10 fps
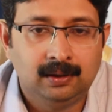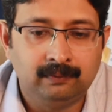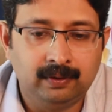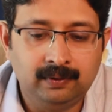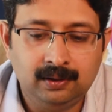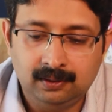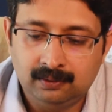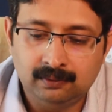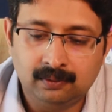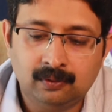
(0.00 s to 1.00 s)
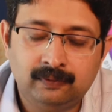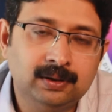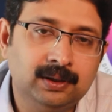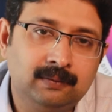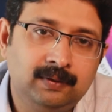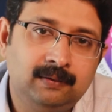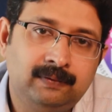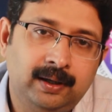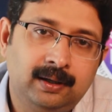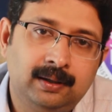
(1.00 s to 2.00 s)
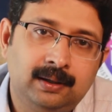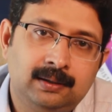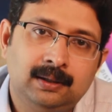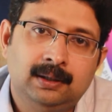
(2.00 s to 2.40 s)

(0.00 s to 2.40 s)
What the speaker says: when we go further, we'll find that